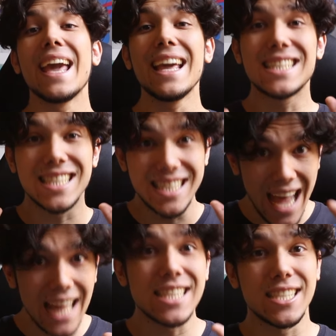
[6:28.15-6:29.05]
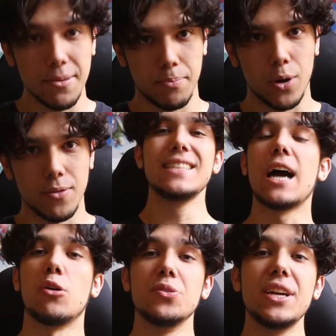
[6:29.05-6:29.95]
It's that simple.
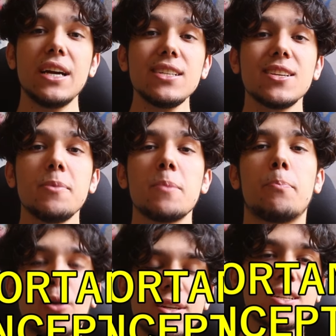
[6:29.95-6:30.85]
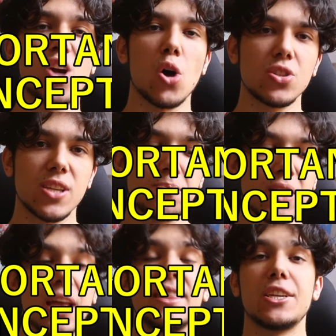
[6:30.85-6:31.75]
Now, there are some important concepts
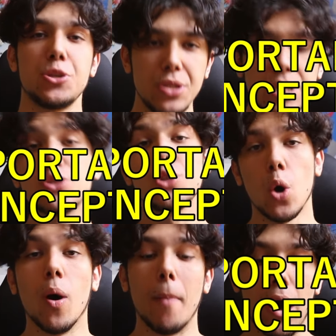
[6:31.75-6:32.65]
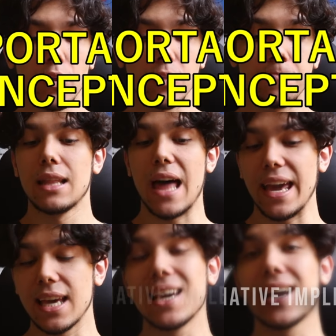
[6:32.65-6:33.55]
that you need to know about,
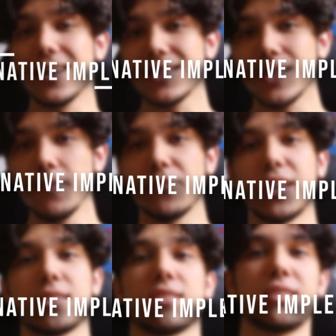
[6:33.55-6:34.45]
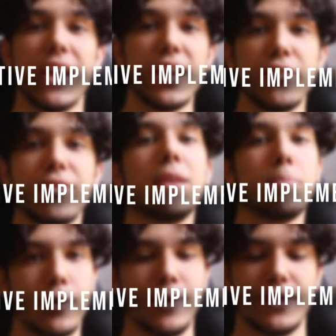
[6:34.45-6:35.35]
like custom versus native
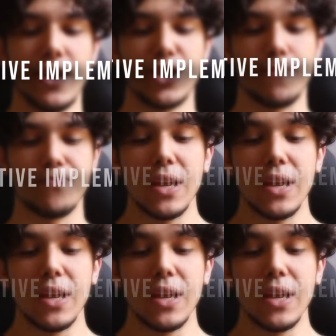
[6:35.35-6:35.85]
implementation.